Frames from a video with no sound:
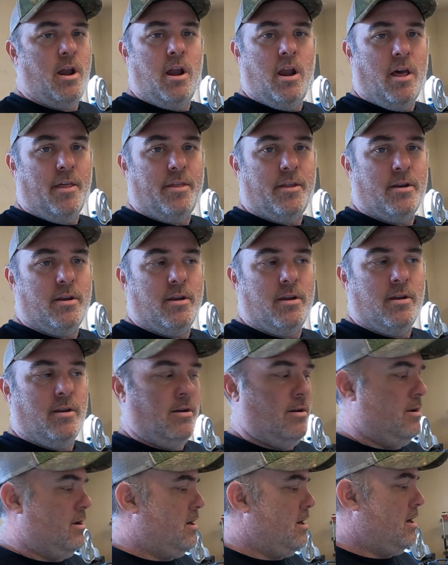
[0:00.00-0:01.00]
Nothing.
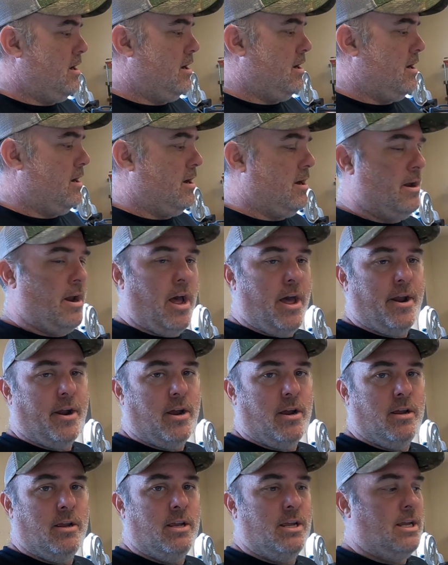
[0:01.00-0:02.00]

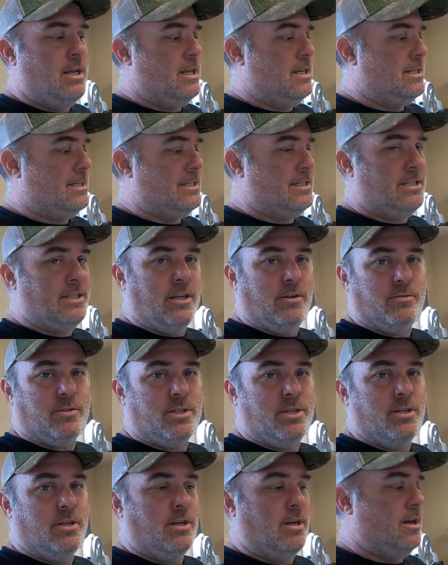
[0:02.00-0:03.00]
Nada.
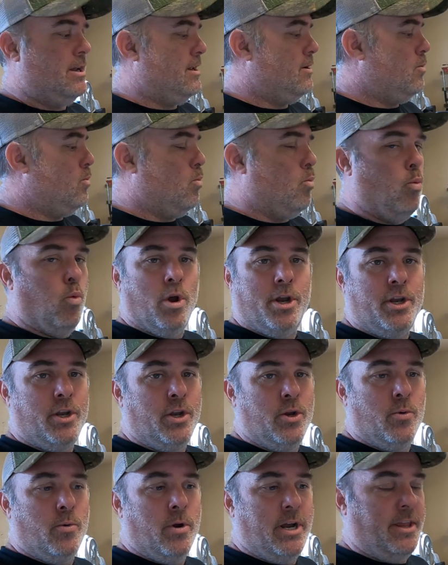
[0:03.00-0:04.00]
Zilch.
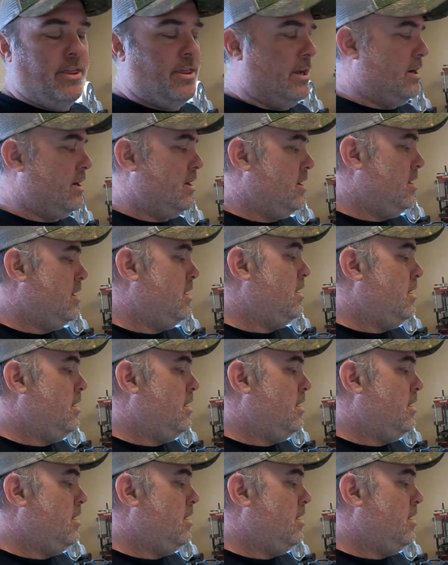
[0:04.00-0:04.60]
Wouldn't do anything.